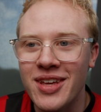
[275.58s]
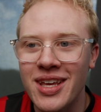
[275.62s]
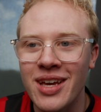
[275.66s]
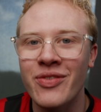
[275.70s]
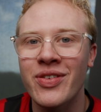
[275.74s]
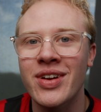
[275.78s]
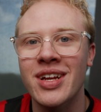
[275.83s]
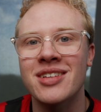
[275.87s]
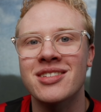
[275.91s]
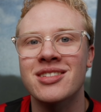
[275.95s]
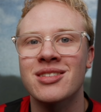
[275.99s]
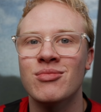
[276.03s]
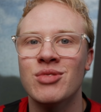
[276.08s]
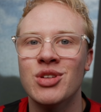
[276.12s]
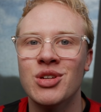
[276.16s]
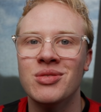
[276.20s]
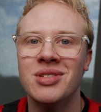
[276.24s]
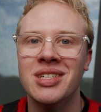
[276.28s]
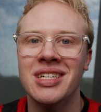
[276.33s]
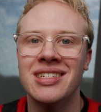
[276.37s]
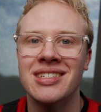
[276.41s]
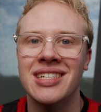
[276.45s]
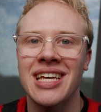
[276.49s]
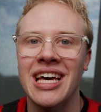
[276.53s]
given us some new
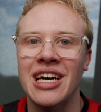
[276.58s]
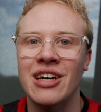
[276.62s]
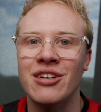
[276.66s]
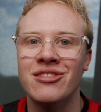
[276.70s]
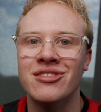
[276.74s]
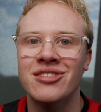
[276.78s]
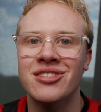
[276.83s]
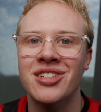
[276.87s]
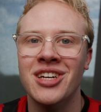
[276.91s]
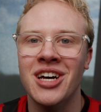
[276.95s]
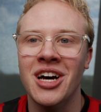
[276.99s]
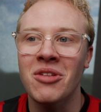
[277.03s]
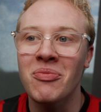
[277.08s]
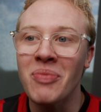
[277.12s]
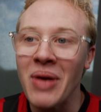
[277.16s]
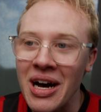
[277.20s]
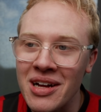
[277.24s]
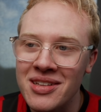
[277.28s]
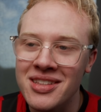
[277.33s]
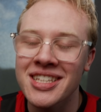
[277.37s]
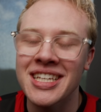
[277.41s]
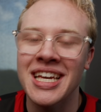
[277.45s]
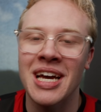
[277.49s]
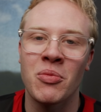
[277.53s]
details
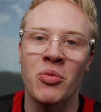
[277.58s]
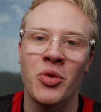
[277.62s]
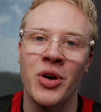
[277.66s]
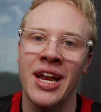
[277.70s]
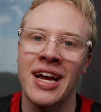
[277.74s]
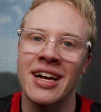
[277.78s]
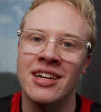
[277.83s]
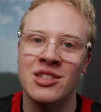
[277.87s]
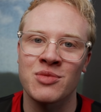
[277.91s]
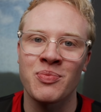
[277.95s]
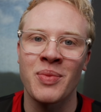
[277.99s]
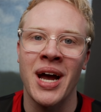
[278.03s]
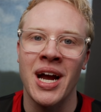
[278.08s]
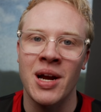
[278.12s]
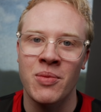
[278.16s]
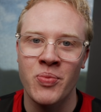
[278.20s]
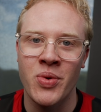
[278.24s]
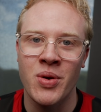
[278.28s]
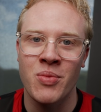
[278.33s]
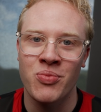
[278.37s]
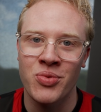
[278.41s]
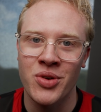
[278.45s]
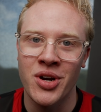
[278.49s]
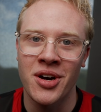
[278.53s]
about the M1X
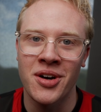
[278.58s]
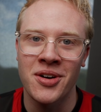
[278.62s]
MacBook Pro.